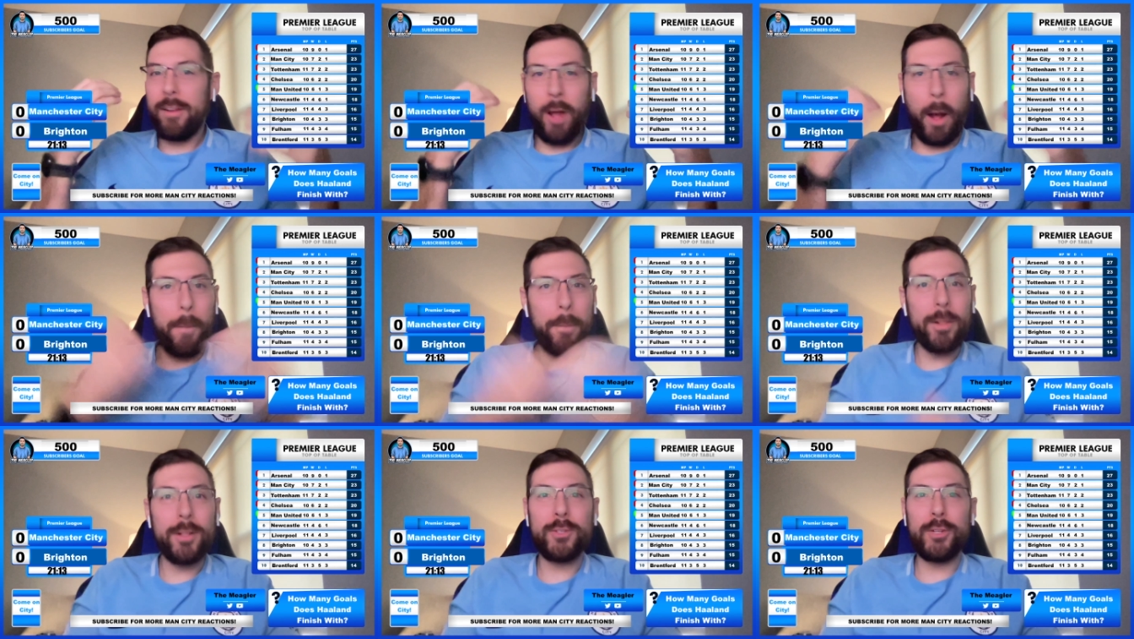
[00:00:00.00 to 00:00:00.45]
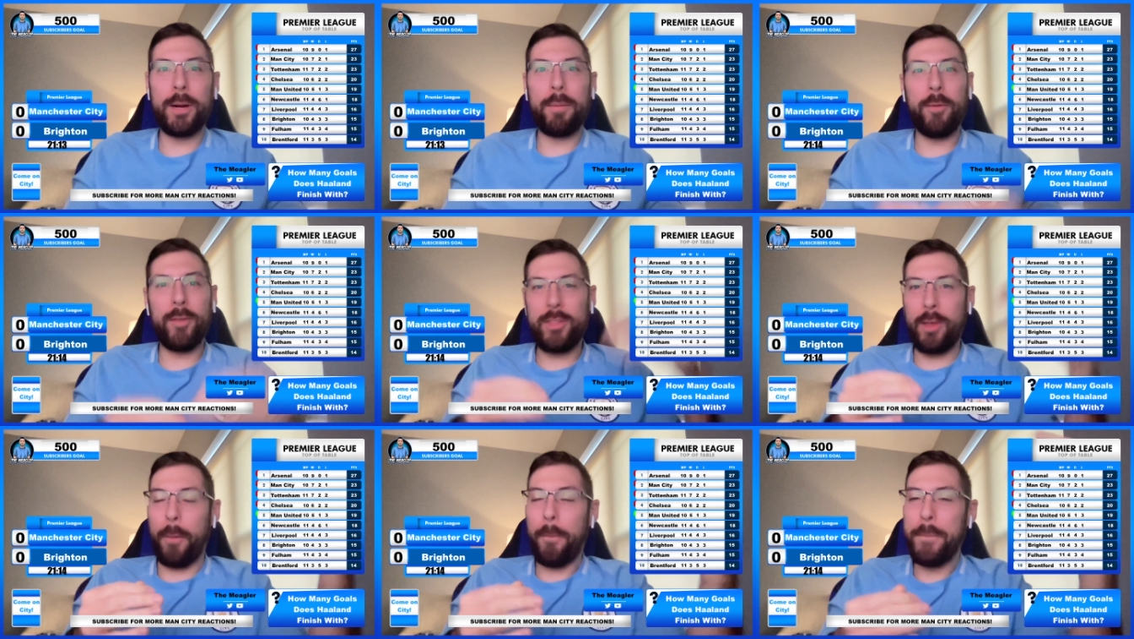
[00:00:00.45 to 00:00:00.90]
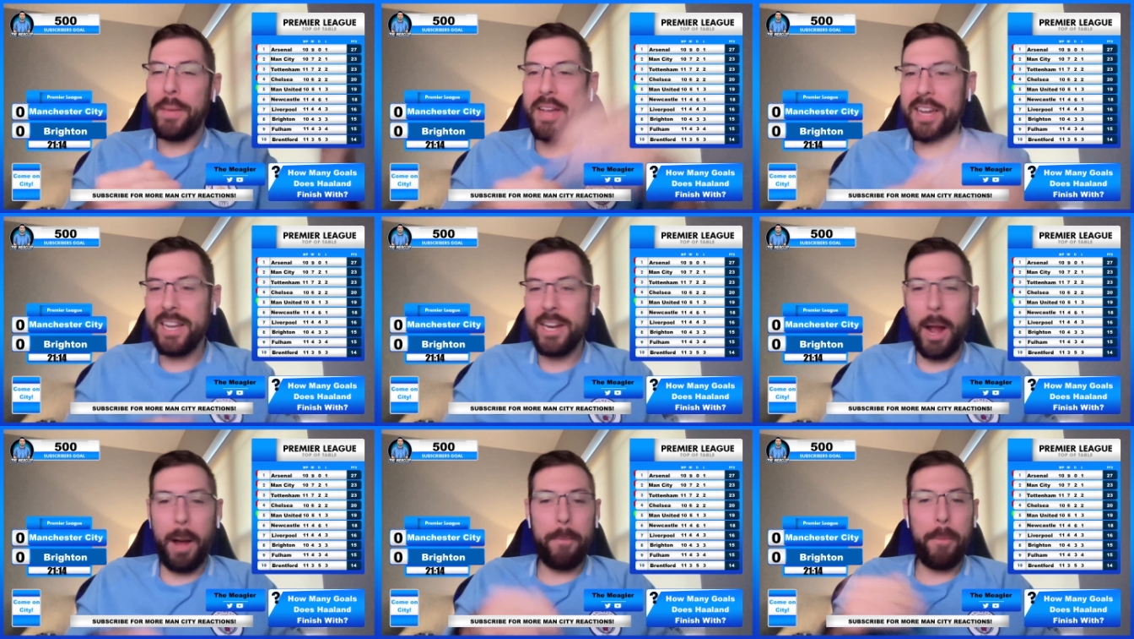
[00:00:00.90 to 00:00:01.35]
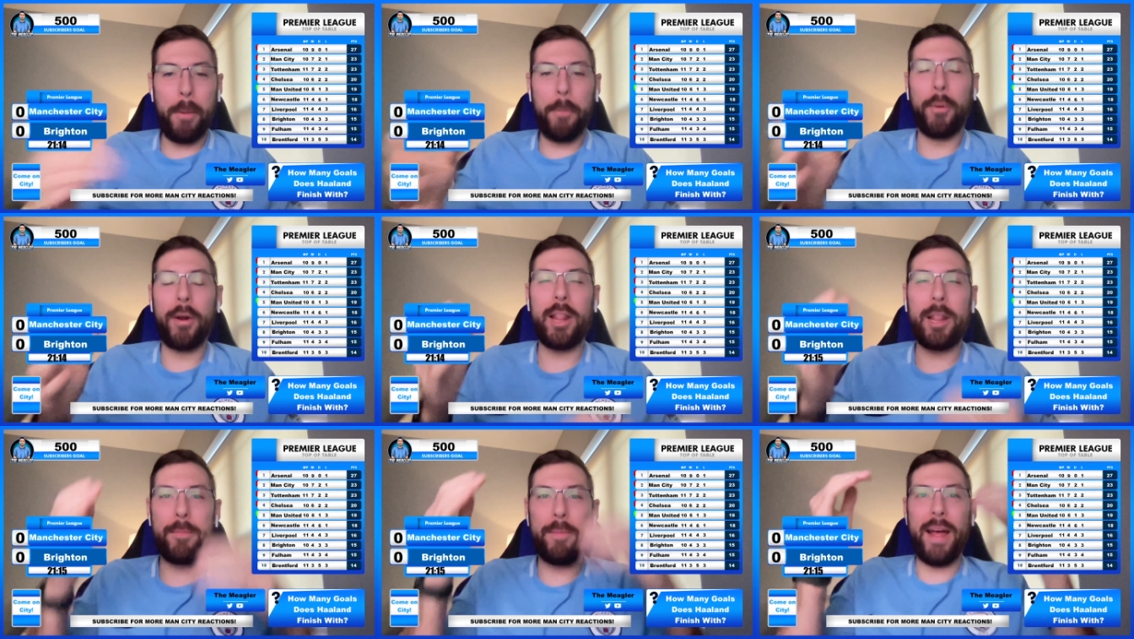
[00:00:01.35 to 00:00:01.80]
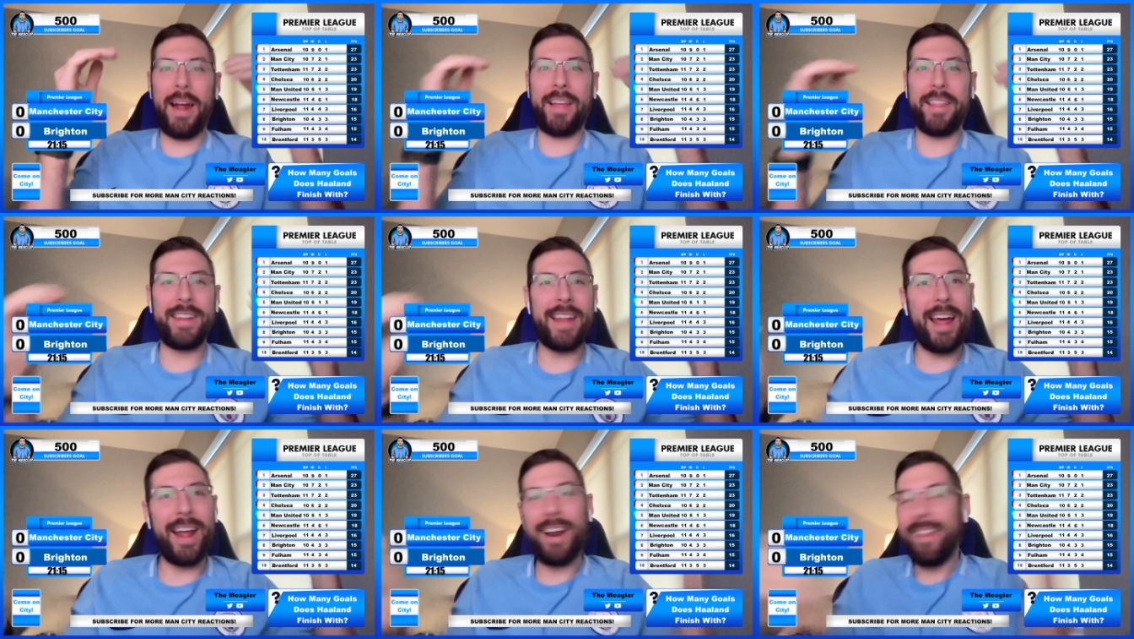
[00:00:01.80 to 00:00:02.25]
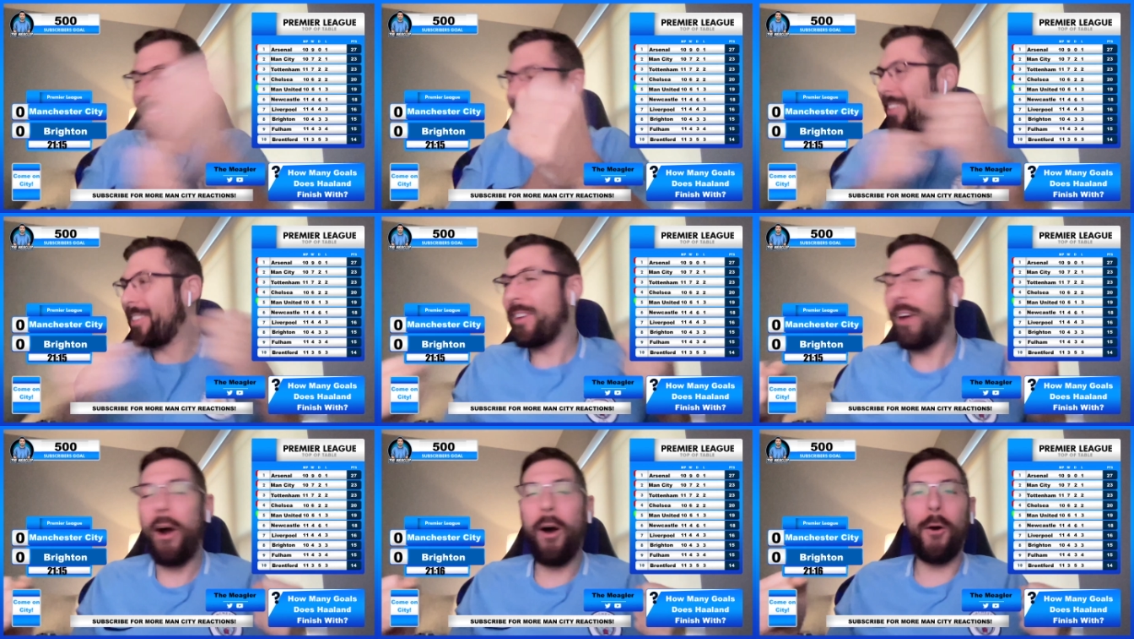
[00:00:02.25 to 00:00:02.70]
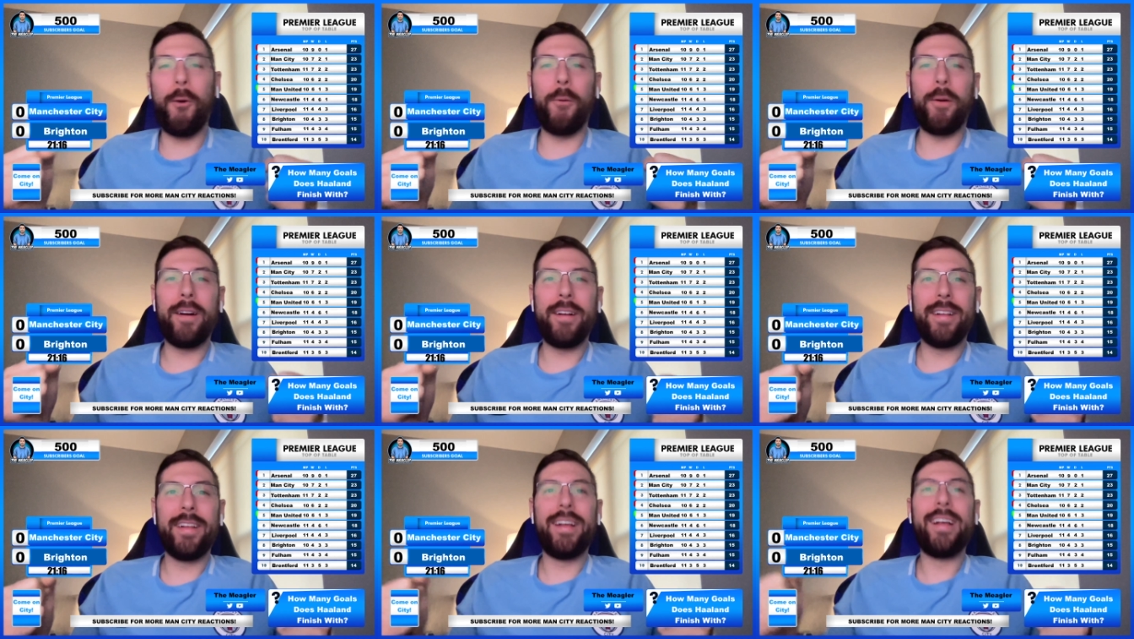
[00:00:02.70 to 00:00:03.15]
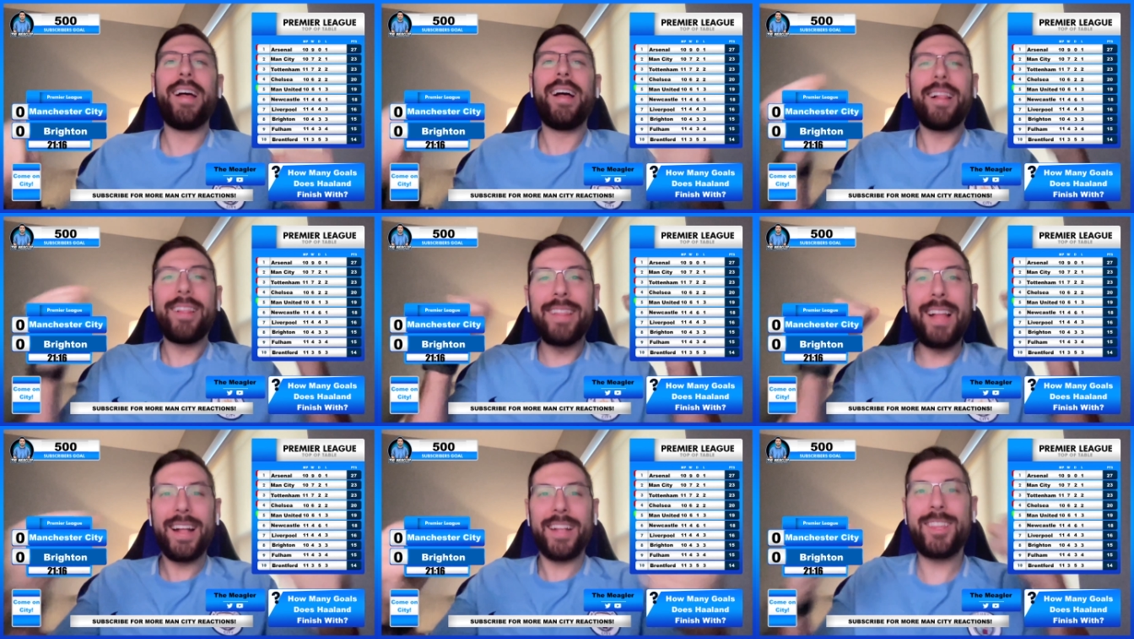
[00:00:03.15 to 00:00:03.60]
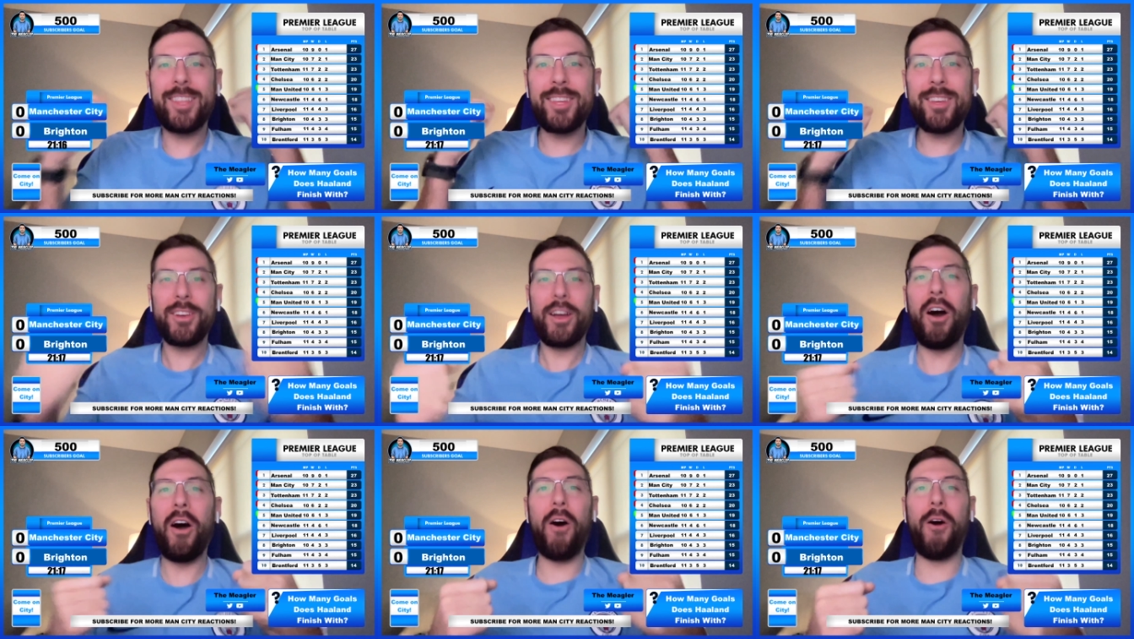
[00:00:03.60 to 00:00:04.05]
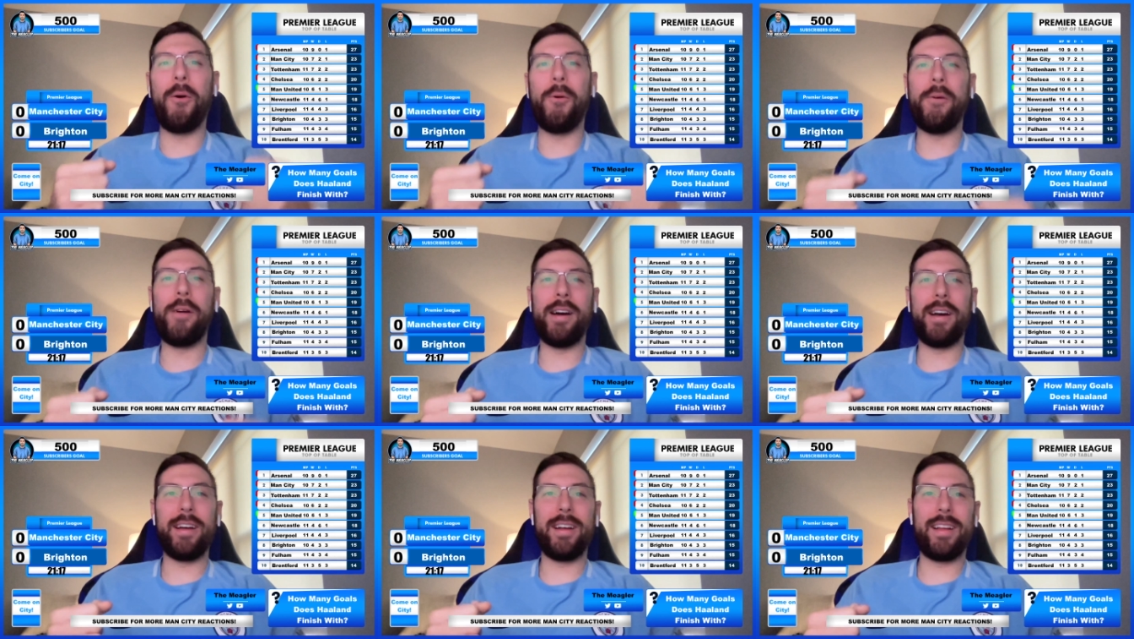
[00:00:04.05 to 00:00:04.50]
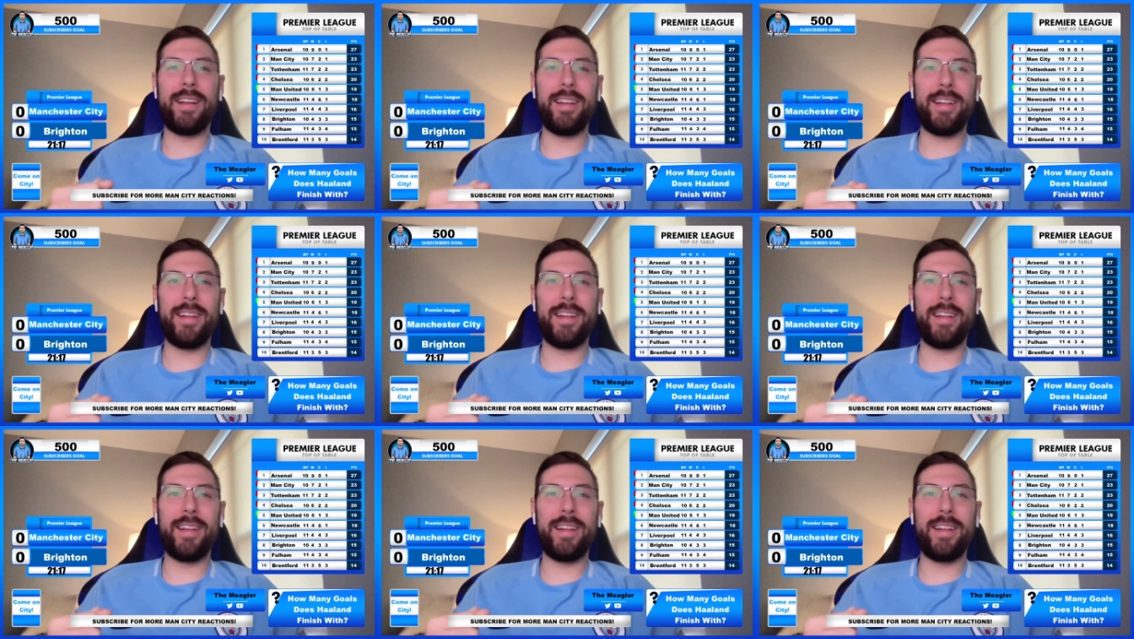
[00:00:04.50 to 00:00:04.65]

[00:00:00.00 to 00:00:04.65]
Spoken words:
Couple dribbles. He'll pick it up and put it in the back of the net. Let's go. Let's go.